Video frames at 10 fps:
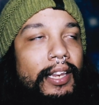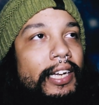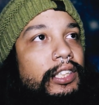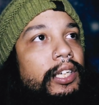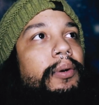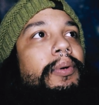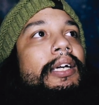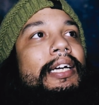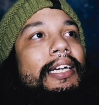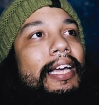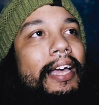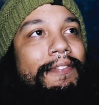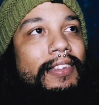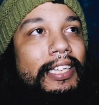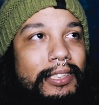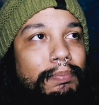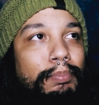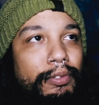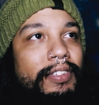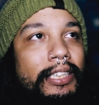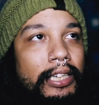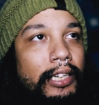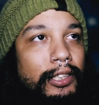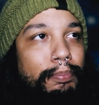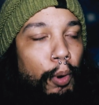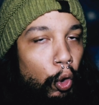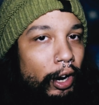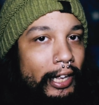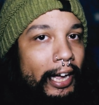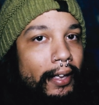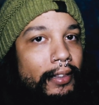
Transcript: Like, so if this movie does poorly,